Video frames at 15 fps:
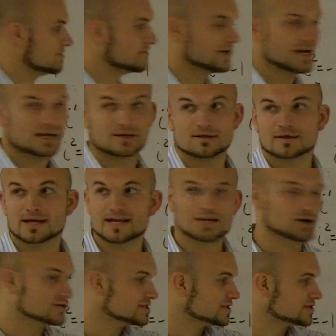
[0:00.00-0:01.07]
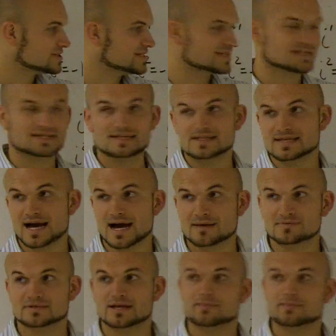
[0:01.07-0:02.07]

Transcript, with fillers: right? It goes in there sixteen times.